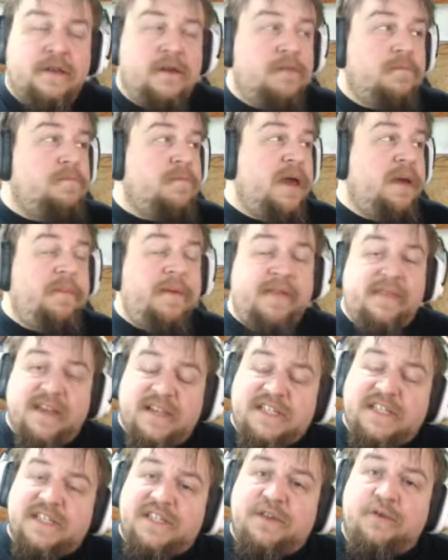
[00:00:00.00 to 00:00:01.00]
Maybe
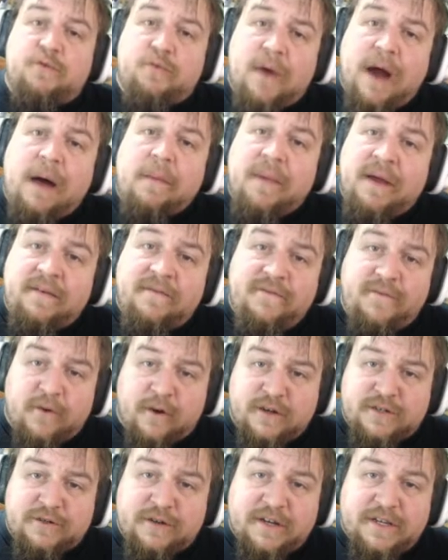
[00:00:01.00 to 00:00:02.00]
this is the ramen
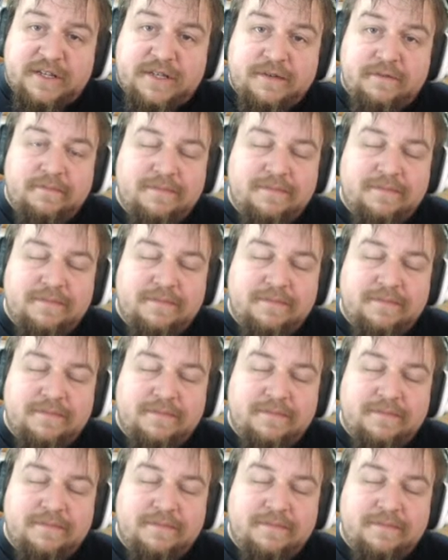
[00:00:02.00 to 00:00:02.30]
fortress.